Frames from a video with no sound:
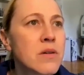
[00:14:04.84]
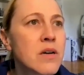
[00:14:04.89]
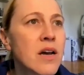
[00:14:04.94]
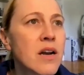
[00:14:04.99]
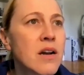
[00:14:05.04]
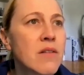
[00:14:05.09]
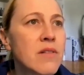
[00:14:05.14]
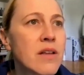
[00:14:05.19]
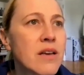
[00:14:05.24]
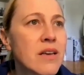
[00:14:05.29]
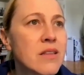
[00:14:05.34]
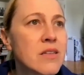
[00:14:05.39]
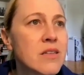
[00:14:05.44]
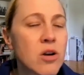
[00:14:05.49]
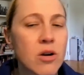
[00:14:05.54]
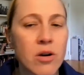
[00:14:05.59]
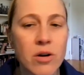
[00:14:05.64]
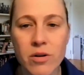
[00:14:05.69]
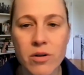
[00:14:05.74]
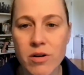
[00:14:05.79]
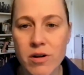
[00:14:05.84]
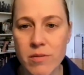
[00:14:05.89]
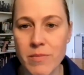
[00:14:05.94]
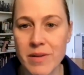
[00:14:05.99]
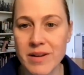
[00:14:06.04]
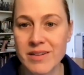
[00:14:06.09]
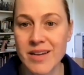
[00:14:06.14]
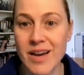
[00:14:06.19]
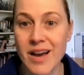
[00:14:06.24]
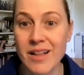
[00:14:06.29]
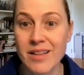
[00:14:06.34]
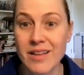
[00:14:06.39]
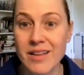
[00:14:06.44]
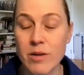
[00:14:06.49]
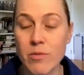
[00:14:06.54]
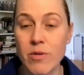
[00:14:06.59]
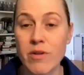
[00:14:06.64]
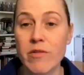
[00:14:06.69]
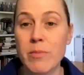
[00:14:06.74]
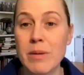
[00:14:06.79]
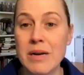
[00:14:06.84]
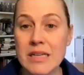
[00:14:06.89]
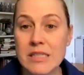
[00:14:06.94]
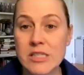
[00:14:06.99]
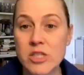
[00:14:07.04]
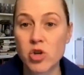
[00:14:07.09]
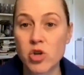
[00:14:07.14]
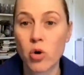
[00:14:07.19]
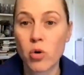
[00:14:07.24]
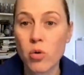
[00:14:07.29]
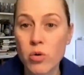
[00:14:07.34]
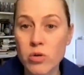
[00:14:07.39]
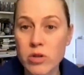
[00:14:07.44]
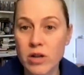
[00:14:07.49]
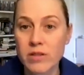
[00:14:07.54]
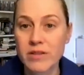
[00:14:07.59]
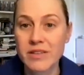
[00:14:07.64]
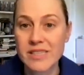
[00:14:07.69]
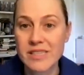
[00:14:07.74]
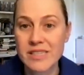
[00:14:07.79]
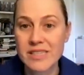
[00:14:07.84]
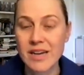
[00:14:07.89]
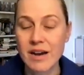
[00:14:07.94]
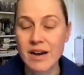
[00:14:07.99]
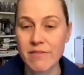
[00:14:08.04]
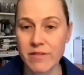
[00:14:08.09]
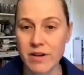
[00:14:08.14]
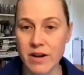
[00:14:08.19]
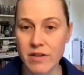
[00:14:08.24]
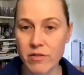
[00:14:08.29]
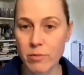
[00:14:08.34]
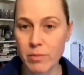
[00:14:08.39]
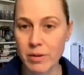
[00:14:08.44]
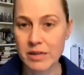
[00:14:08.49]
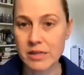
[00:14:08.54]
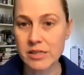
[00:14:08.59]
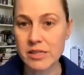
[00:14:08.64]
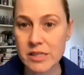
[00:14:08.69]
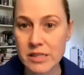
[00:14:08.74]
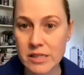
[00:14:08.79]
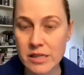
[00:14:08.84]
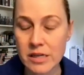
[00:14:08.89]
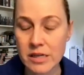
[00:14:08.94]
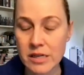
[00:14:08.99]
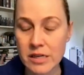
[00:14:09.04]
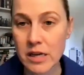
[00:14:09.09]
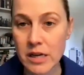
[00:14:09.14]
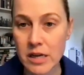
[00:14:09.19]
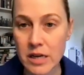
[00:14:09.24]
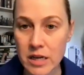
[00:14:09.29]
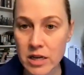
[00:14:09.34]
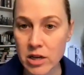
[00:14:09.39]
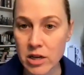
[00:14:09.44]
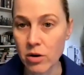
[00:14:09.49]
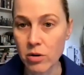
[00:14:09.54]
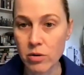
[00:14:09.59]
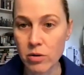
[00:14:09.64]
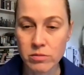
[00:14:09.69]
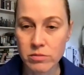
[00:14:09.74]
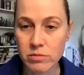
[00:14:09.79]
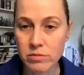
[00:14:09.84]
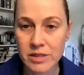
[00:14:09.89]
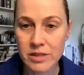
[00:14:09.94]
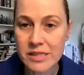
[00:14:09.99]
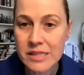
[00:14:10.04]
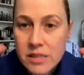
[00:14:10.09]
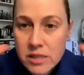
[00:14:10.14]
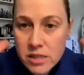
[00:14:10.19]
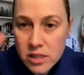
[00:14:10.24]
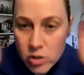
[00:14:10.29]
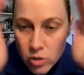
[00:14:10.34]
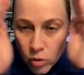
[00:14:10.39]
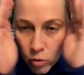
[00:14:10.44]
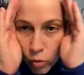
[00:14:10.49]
kind of like this herd mentality where everybody gets told all this stuff and everybody just, you know, listens to